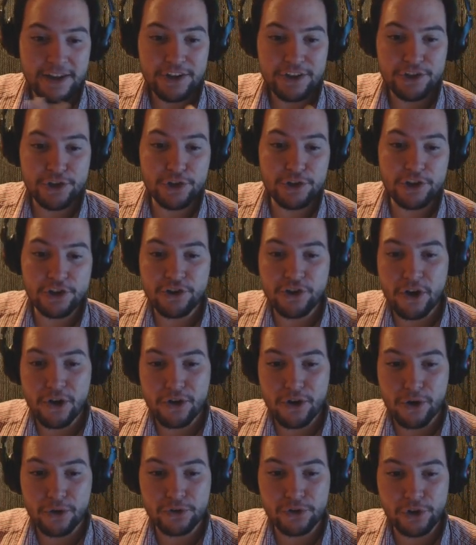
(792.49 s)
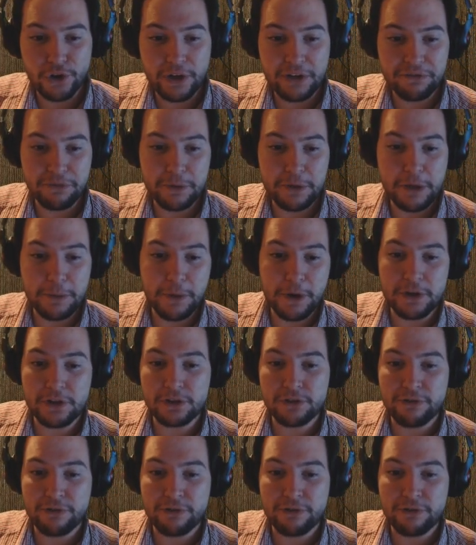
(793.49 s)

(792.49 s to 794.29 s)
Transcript: Choose a non-gold unit from your opponent's